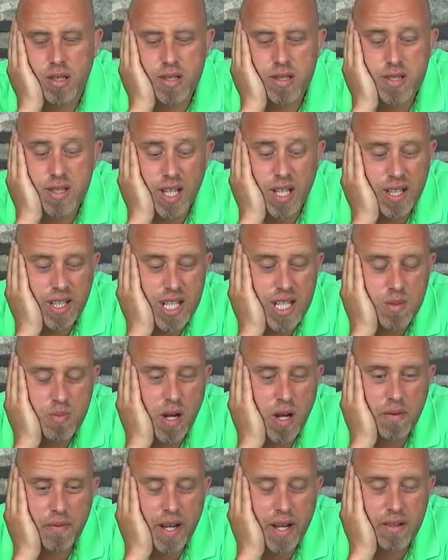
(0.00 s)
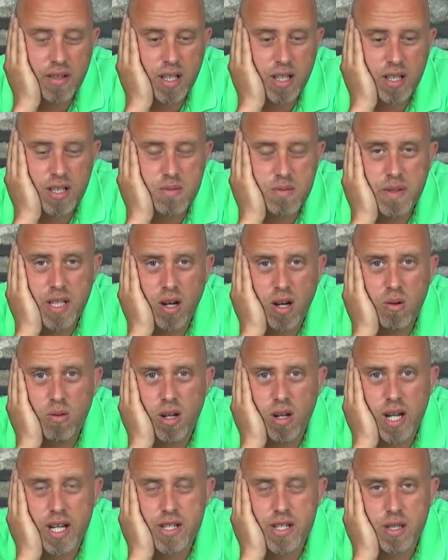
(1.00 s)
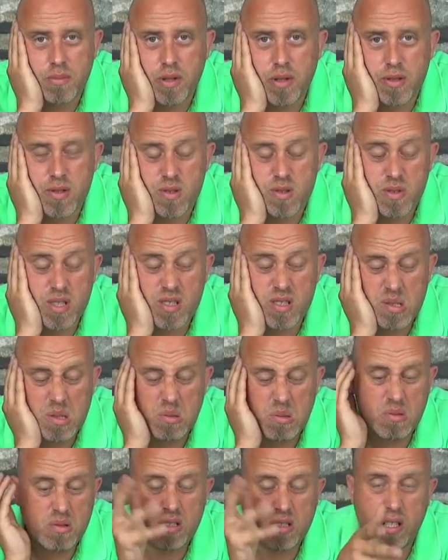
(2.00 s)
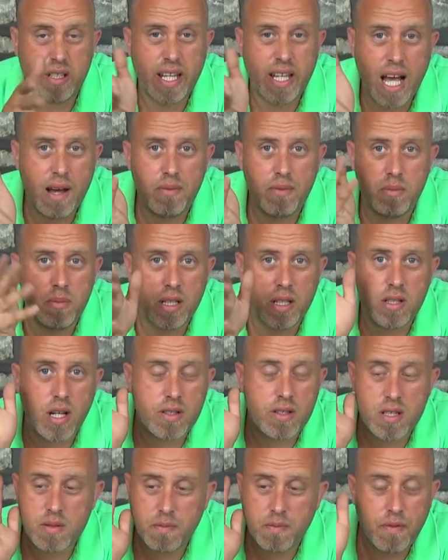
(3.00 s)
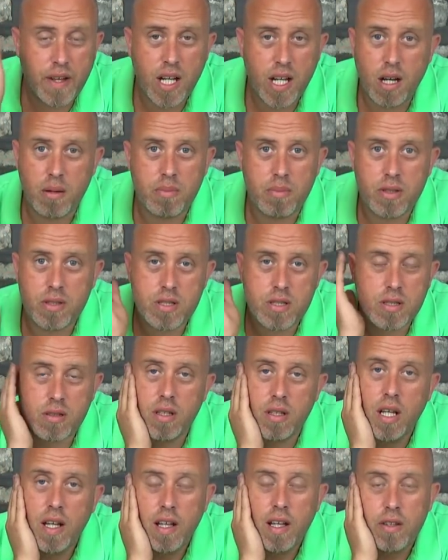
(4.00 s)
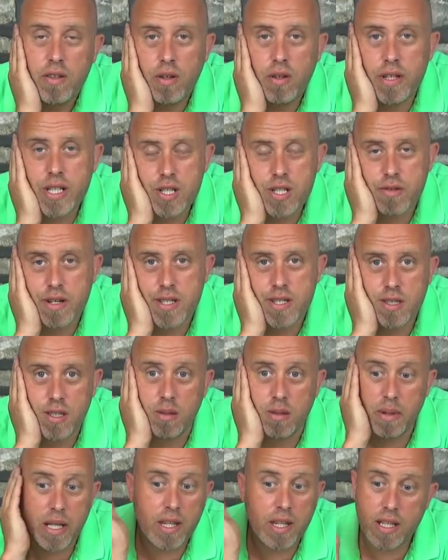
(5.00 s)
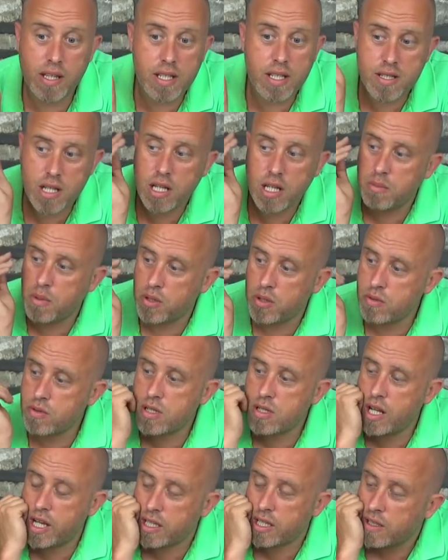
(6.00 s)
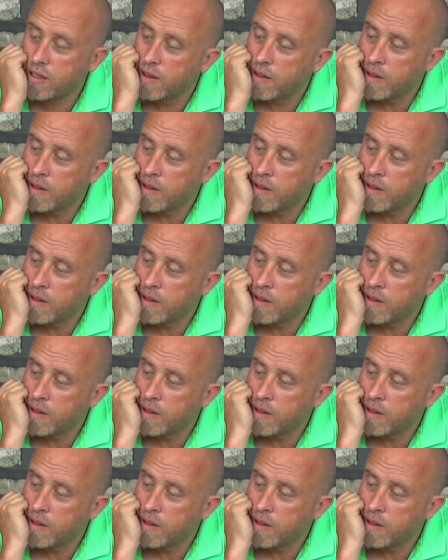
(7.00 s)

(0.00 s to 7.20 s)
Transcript: Because that's what I found. Yeah, there's been a whole collection of models which just got like have them. I just fed up, but just not interested in them. And then there's other models like